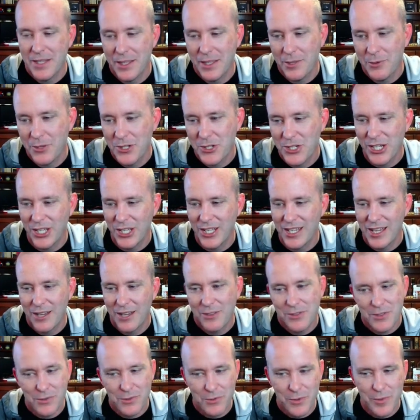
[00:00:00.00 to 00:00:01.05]
that we're shelling
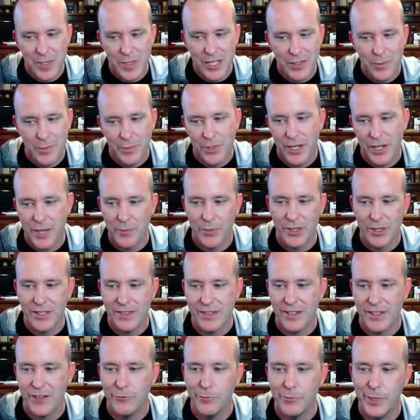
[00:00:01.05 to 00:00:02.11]
out to Ruby to pretty print
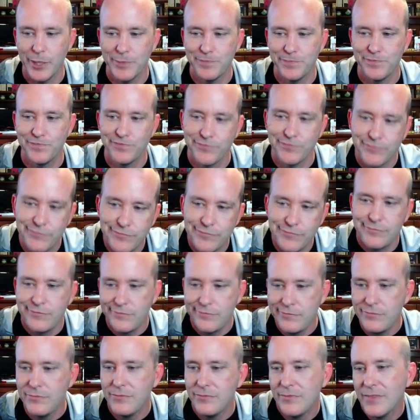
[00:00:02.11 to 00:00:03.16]
stuff. But,
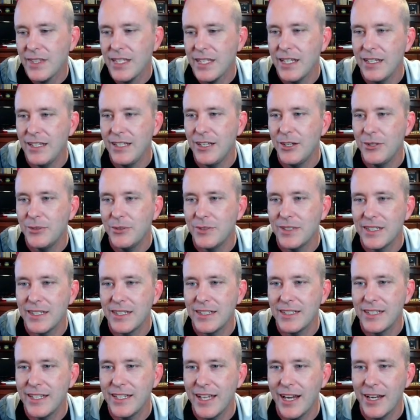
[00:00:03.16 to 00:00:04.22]
you
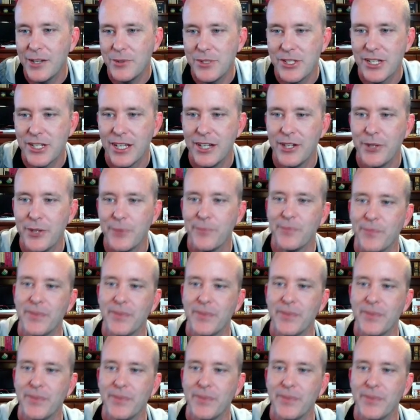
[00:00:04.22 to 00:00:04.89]
gotta do what you gotta do.